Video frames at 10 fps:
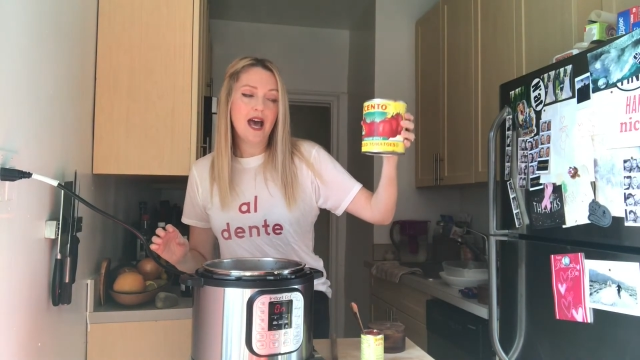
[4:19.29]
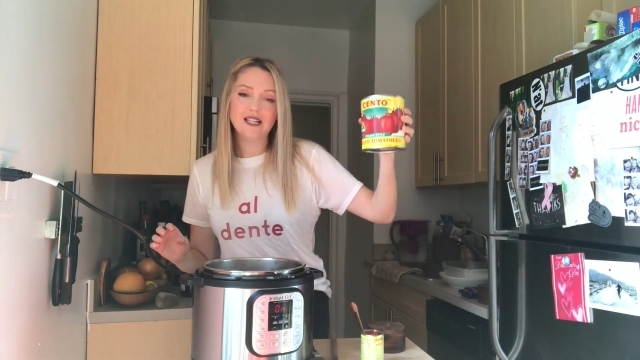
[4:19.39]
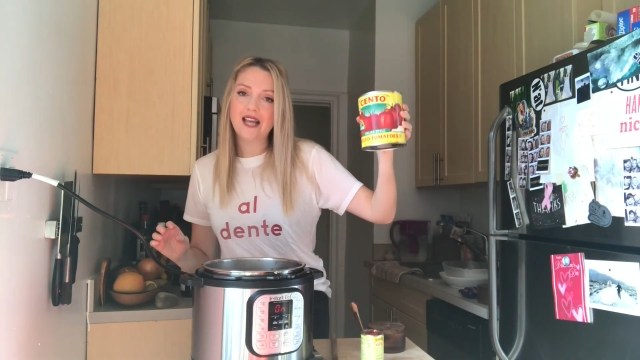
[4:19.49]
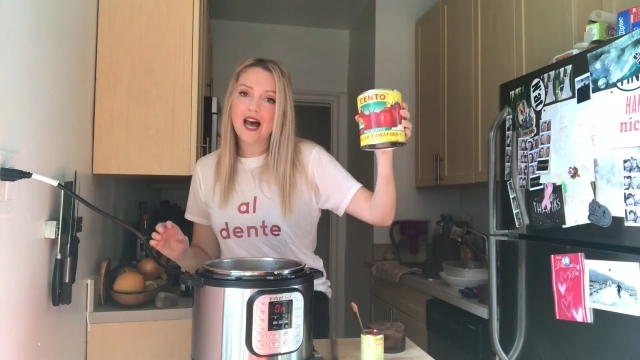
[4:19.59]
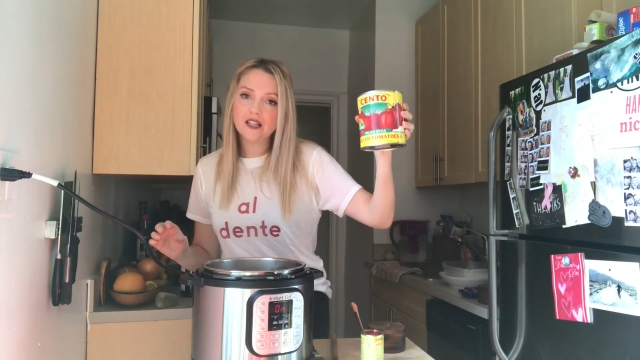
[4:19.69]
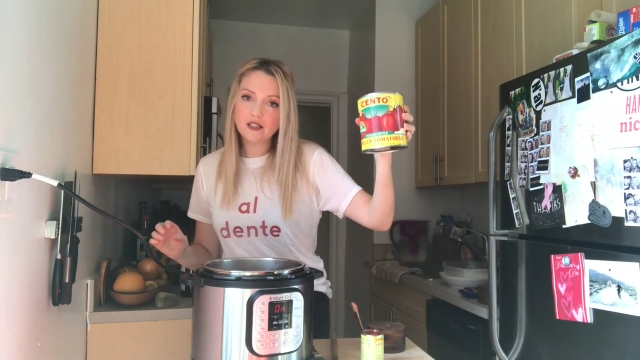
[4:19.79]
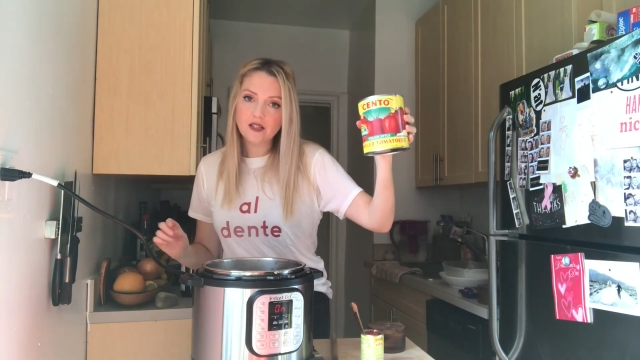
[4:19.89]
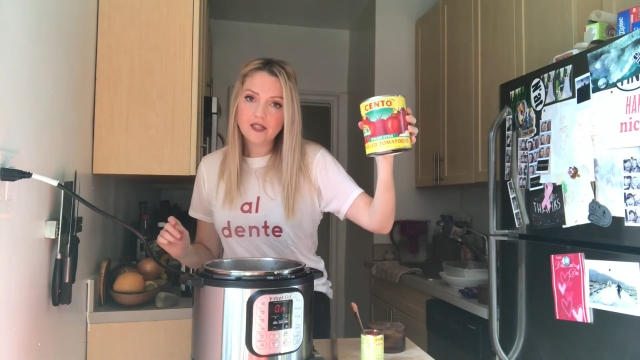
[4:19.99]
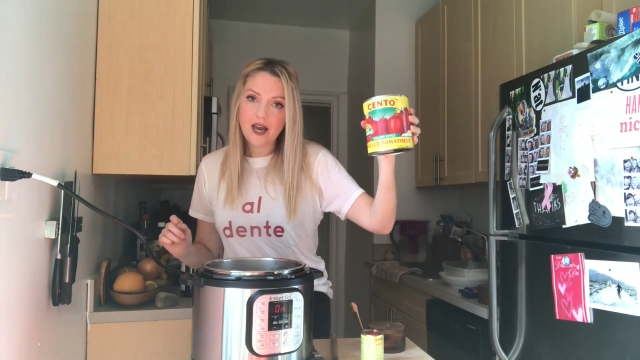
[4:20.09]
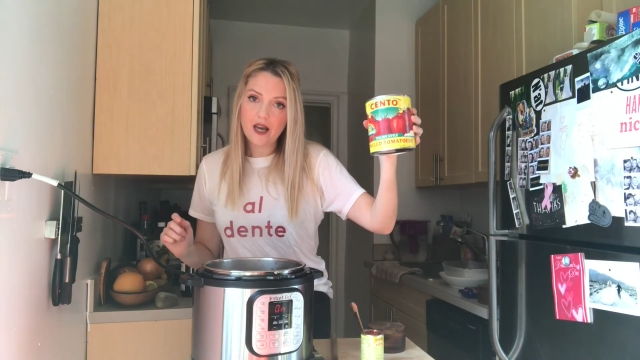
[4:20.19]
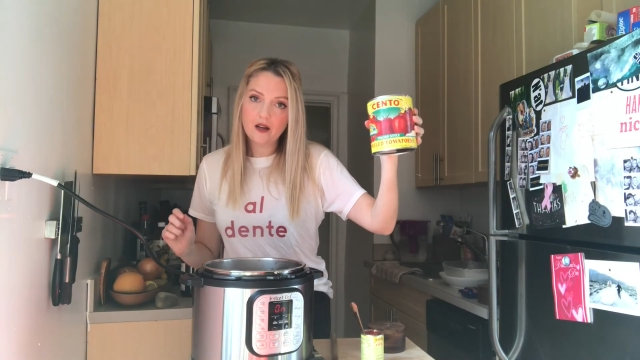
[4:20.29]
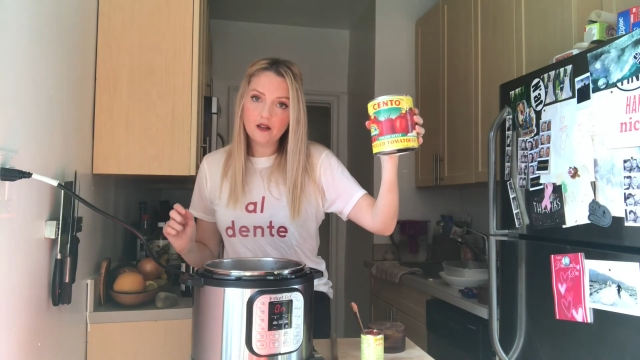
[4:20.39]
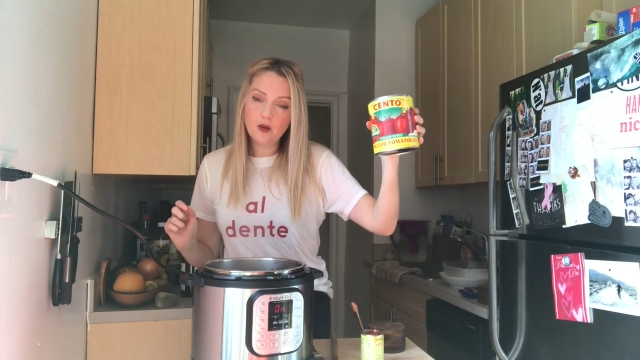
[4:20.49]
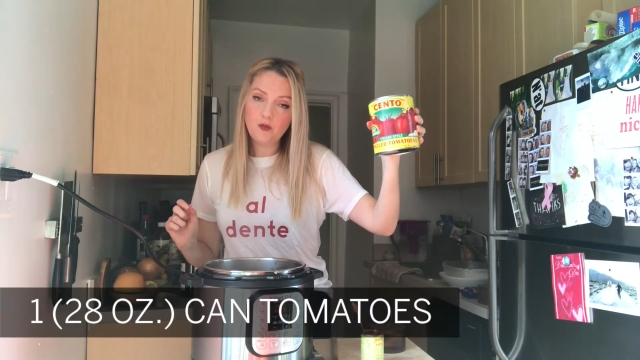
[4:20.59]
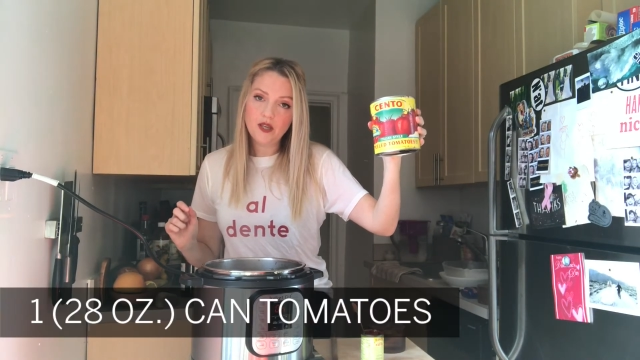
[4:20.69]
Italian
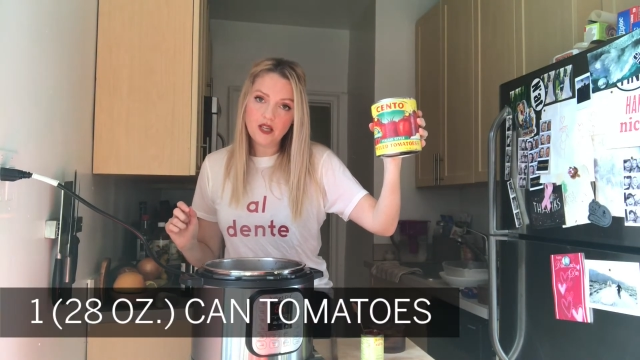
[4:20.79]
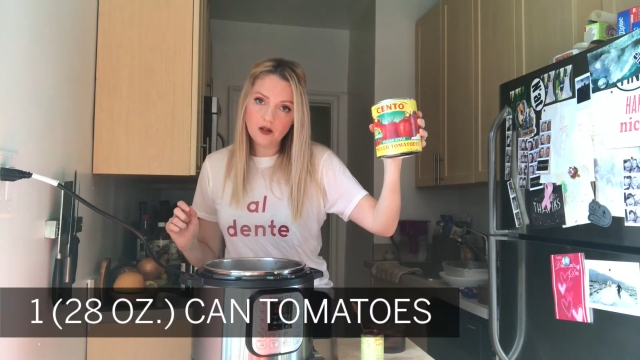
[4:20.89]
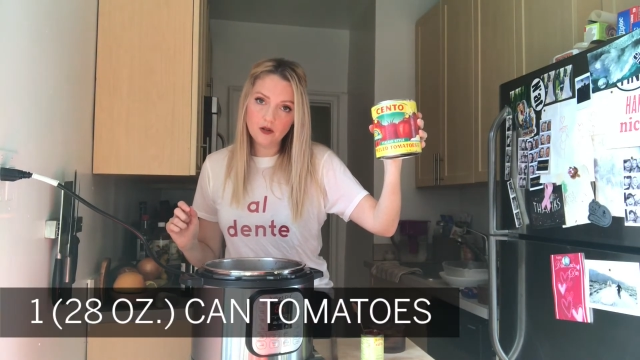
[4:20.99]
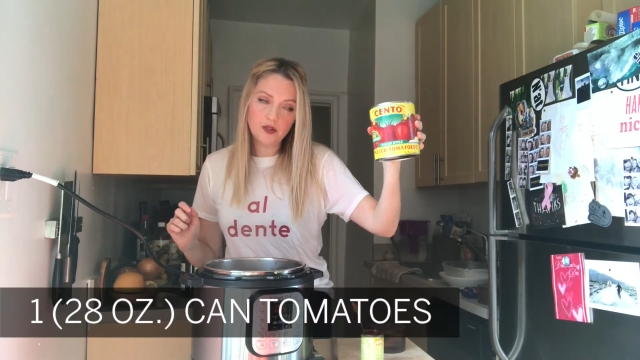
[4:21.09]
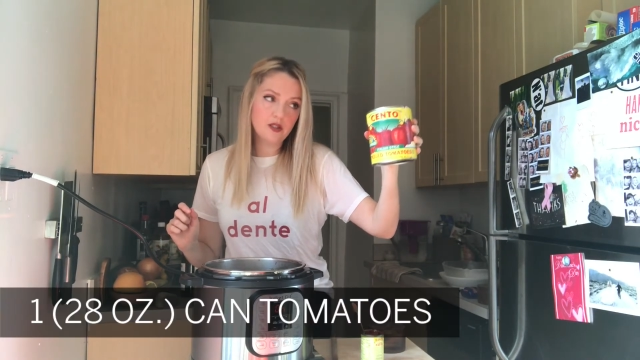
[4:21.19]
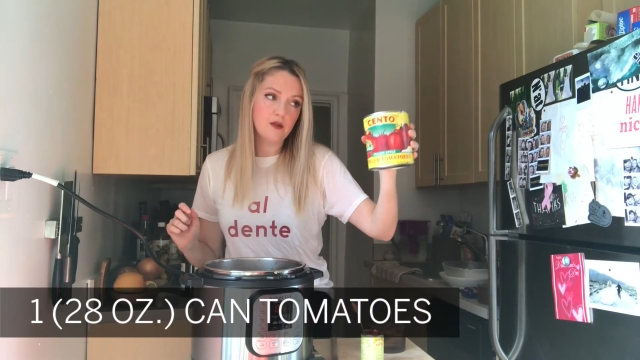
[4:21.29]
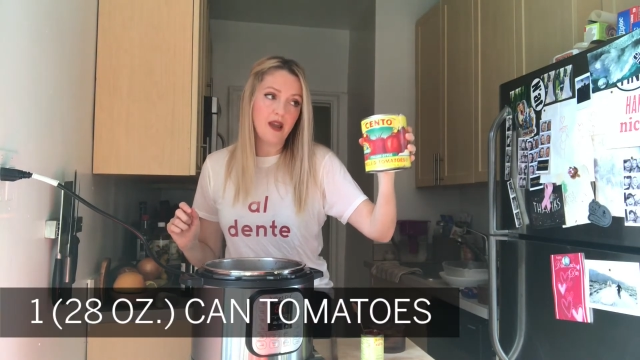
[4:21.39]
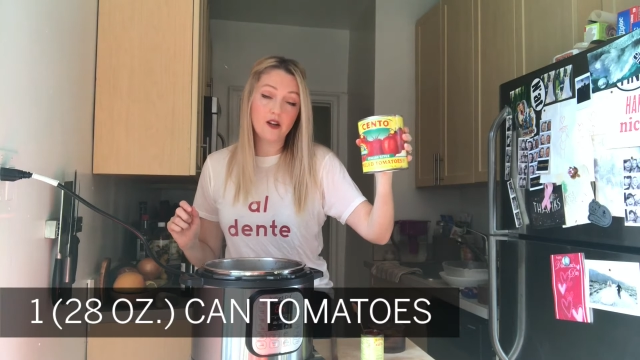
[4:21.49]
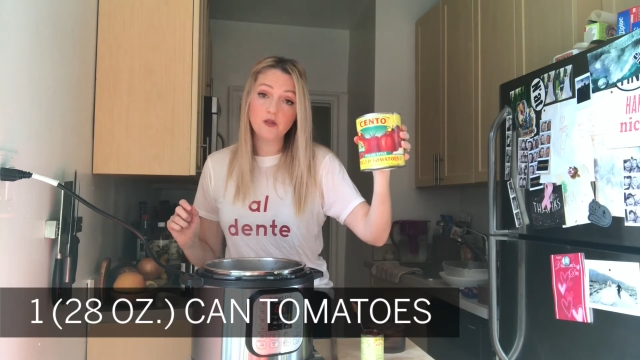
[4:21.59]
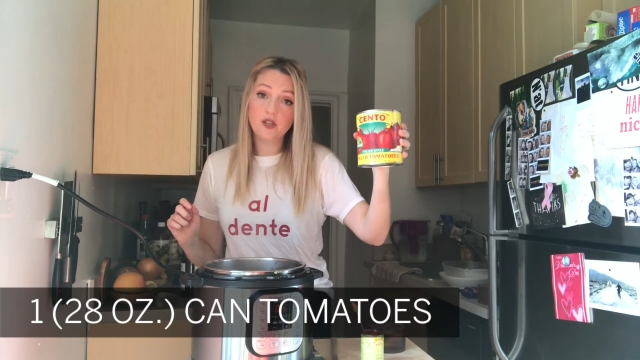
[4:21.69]
style peeled tomatoes.